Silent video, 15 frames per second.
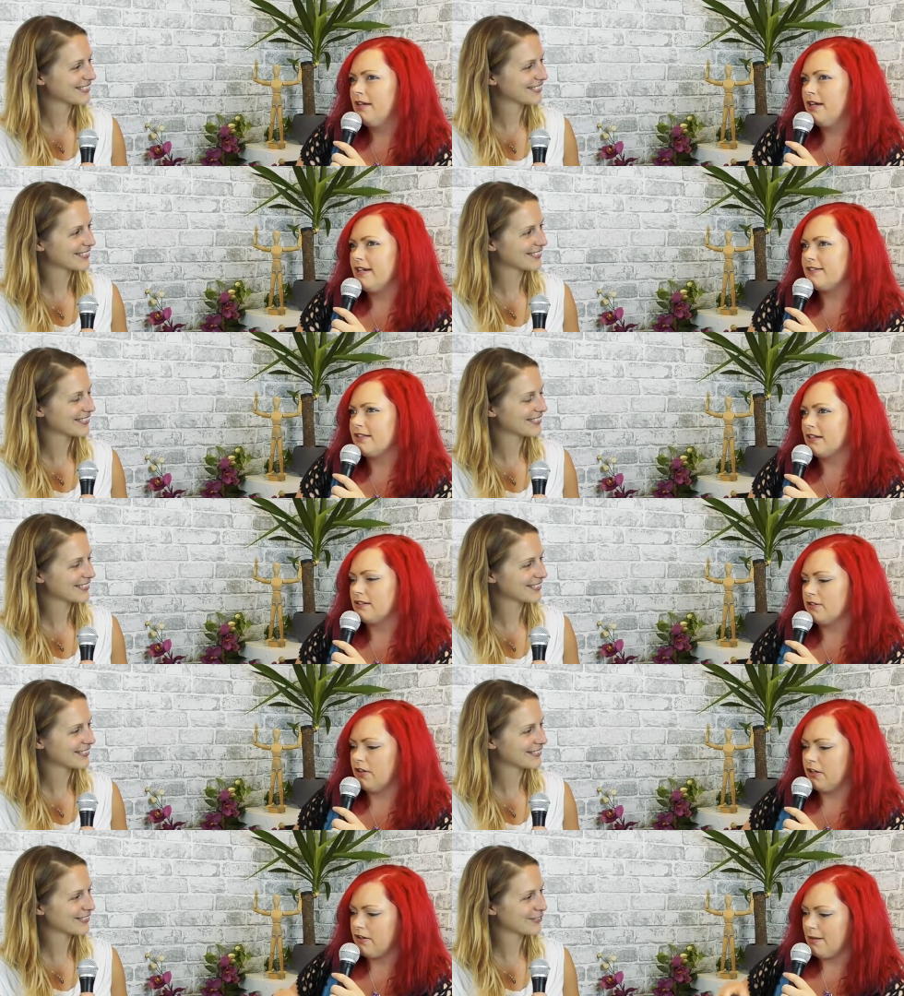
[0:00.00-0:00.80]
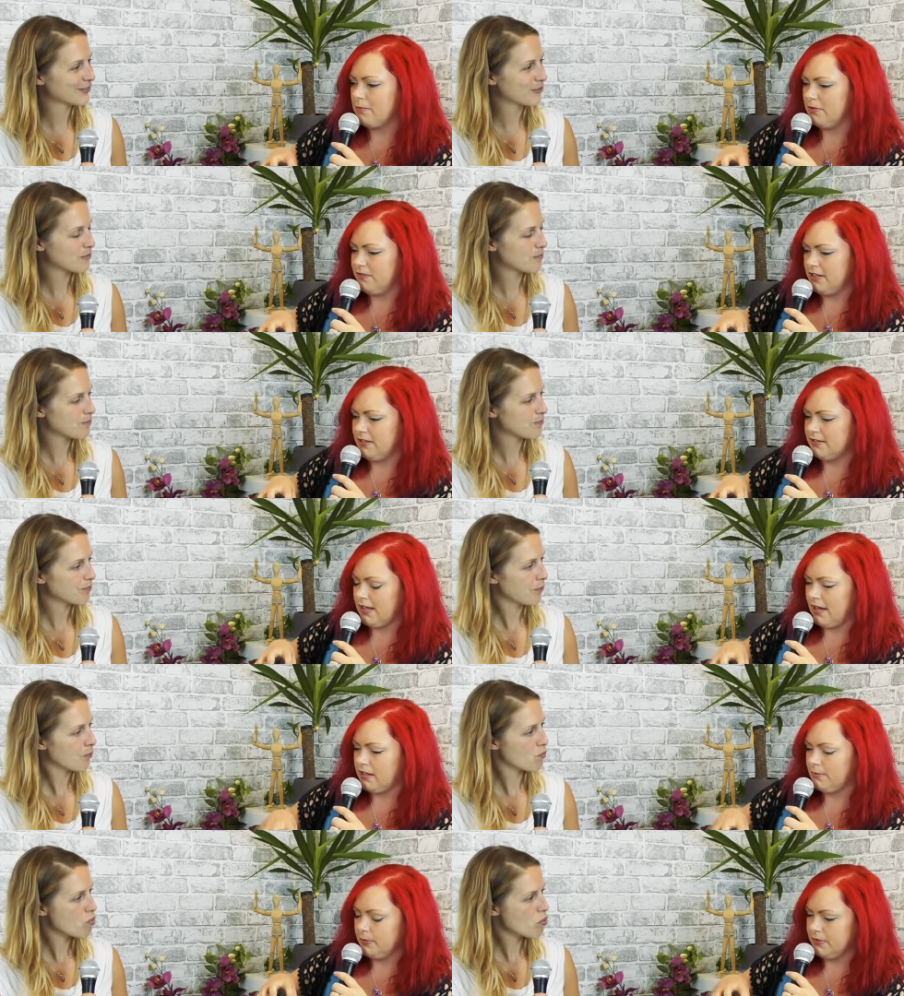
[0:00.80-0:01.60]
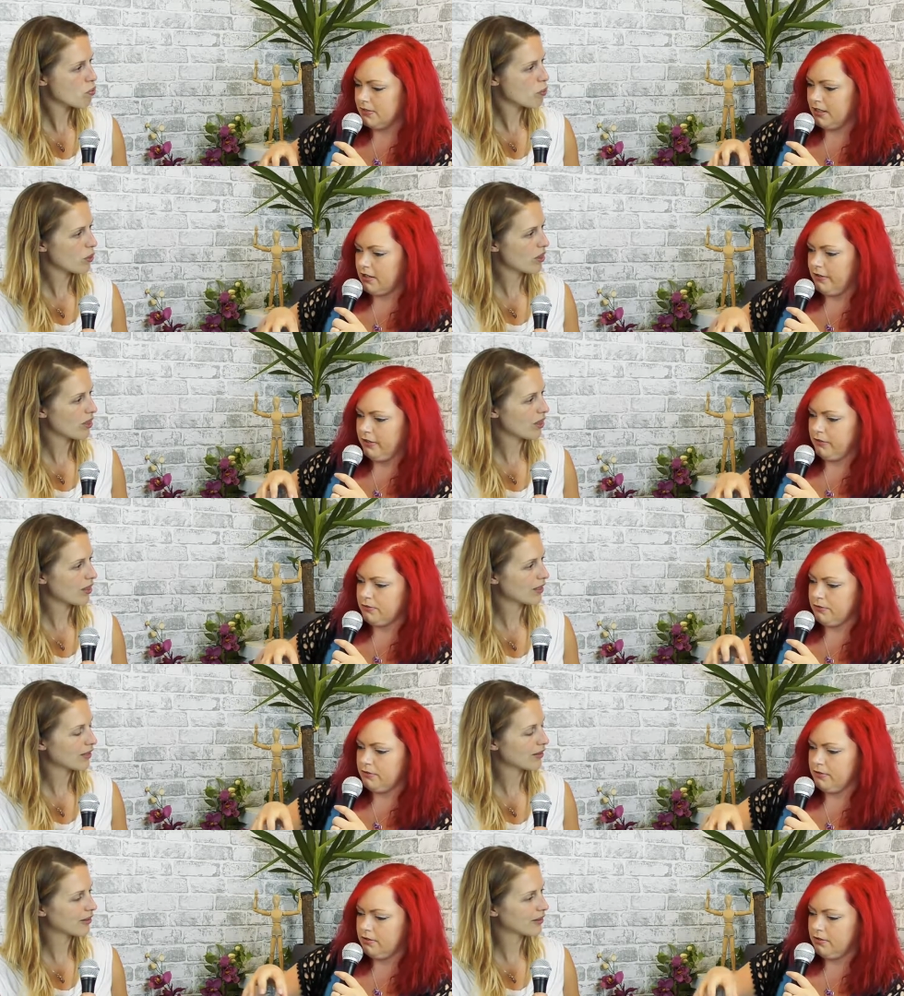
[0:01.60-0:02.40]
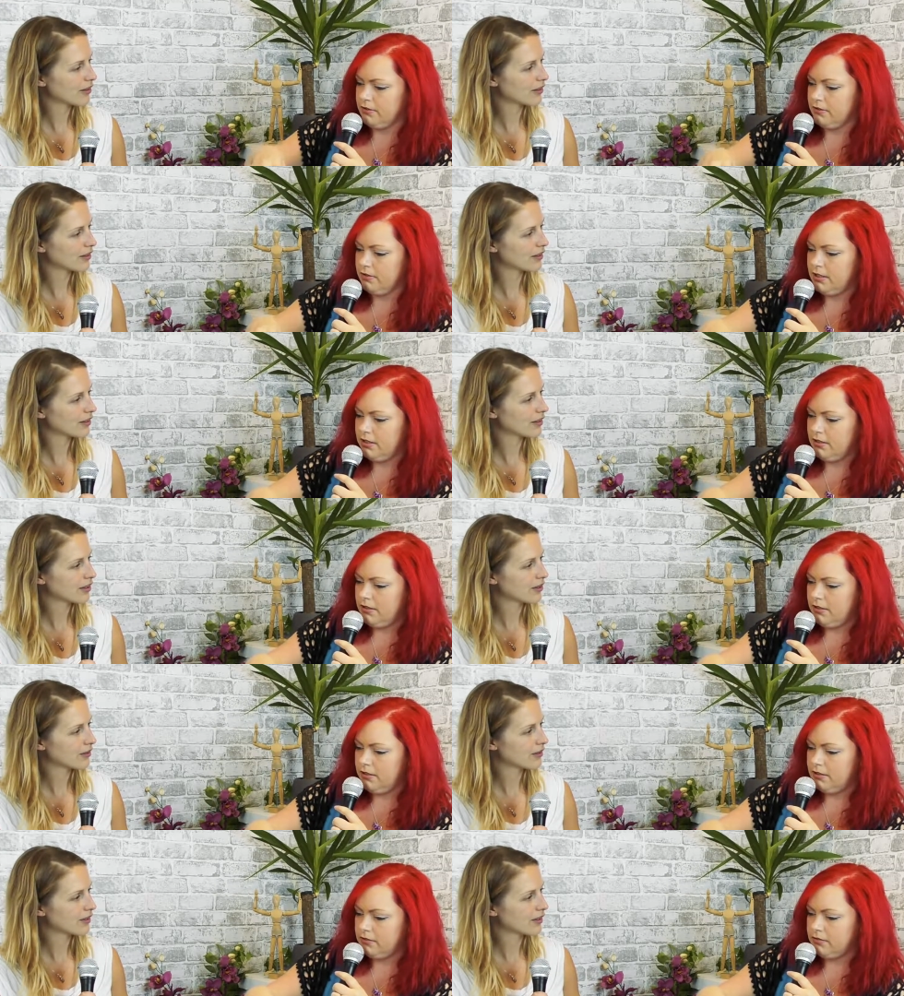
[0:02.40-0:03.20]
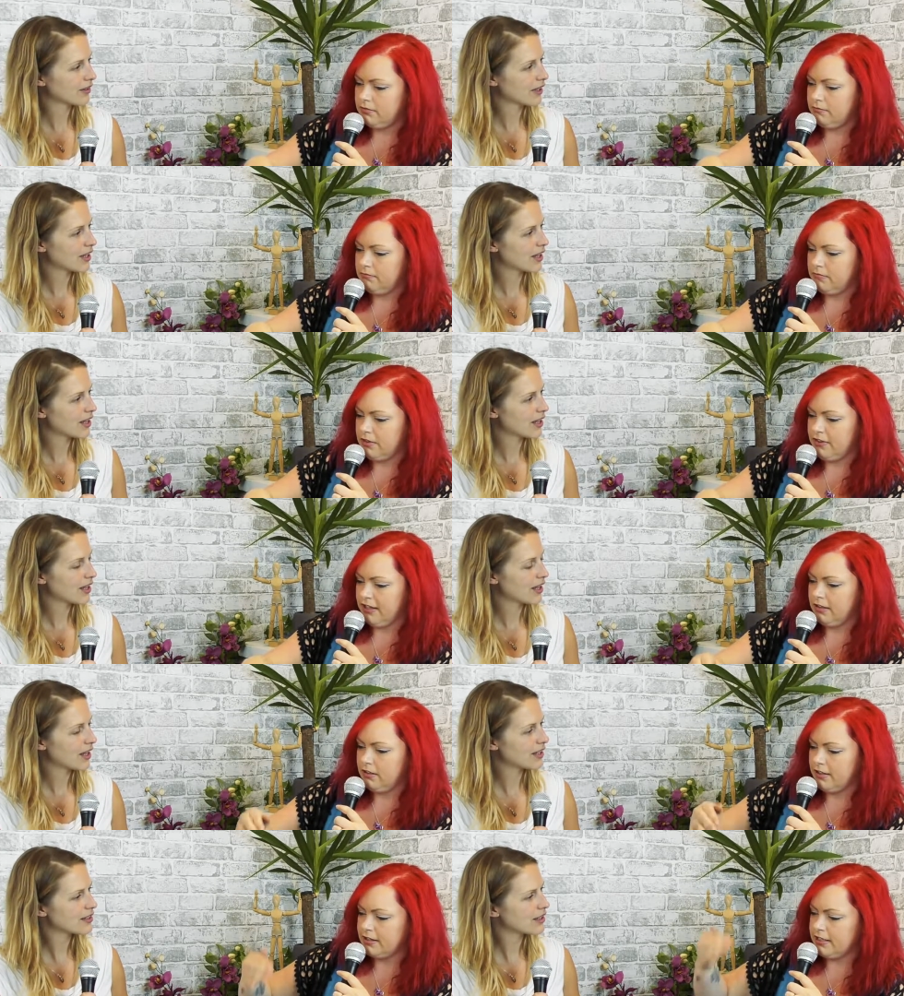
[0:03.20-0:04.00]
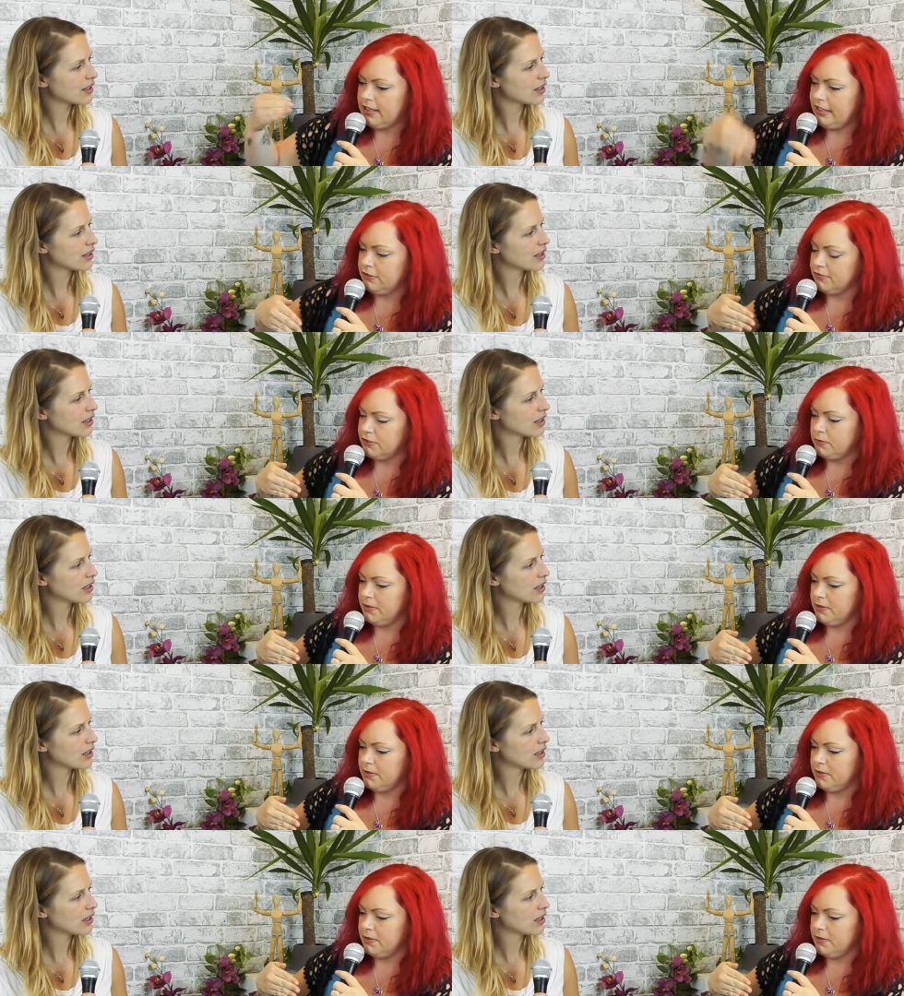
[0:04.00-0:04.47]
Speaker 1: it's like a diagram of these animals like going through the the thing, and like the leader is